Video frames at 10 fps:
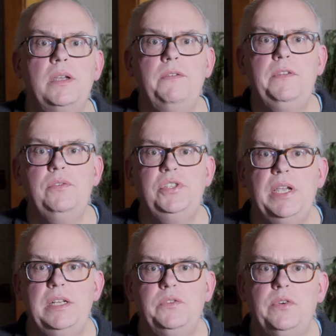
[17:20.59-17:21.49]
If you
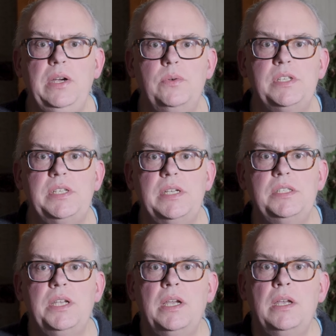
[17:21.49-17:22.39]
change
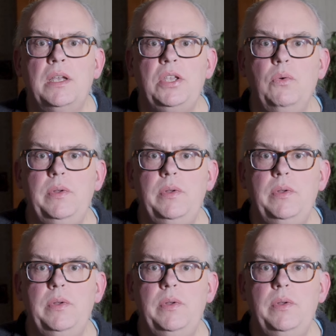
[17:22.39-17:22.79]
frequencies, you